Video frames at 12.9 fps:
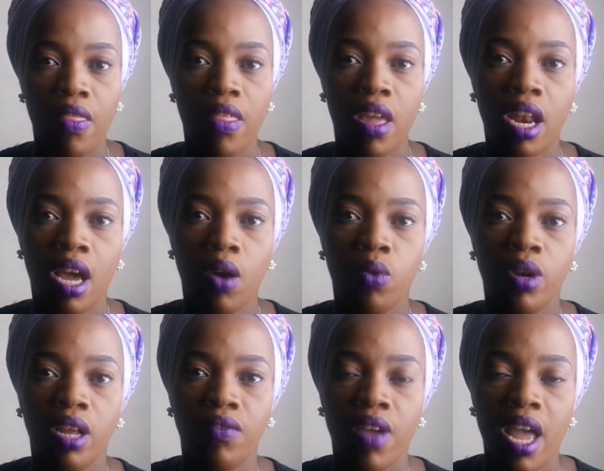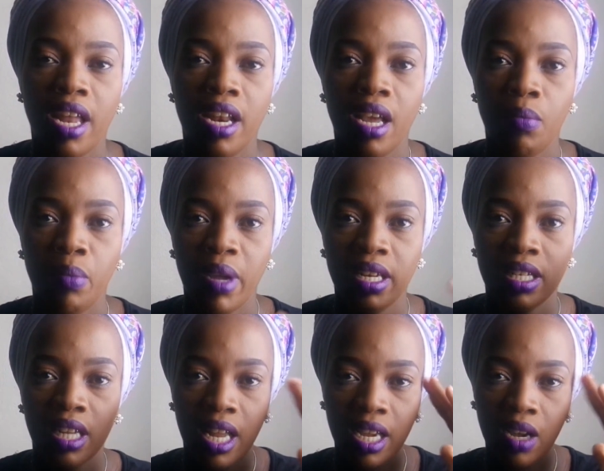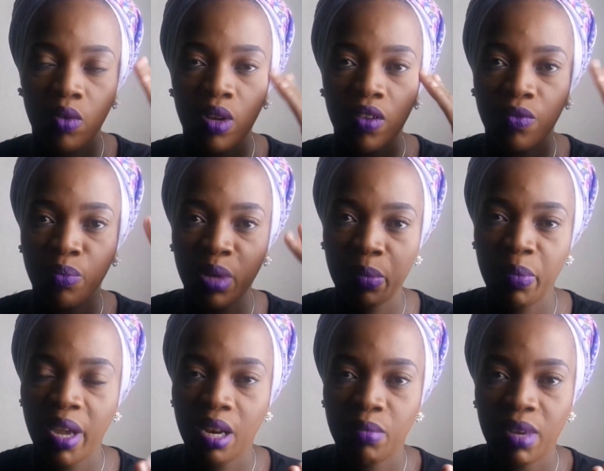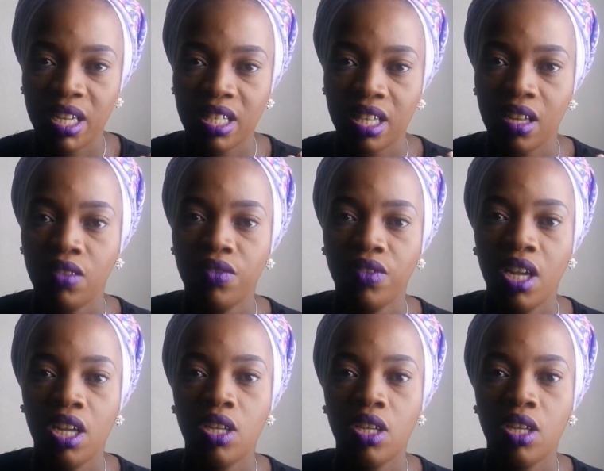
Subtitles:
then I would have had a better, like I would have prepared myself.